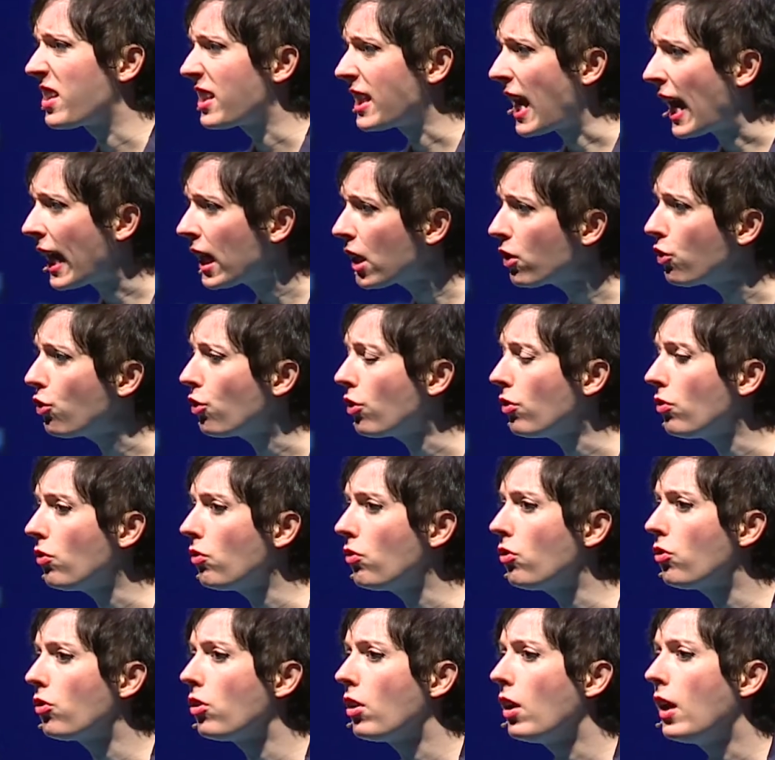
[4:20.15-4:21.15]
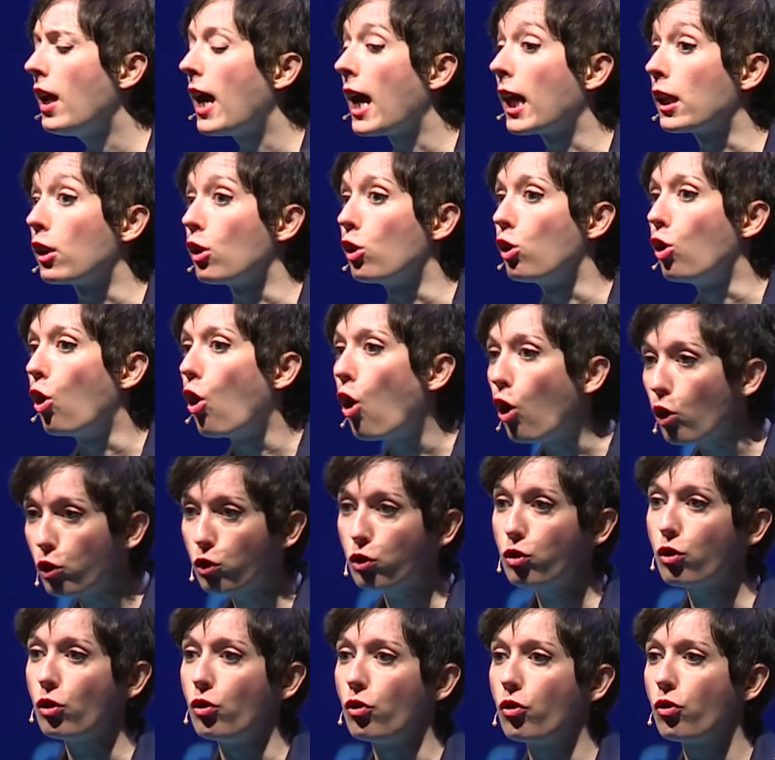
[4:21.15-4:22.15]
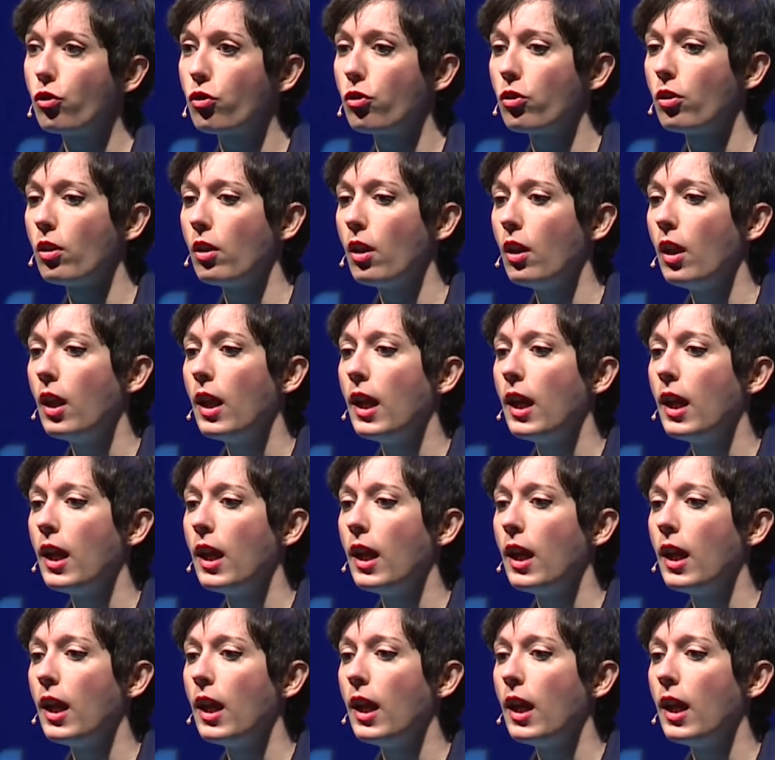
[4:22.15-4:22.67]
sanctions and lawsuits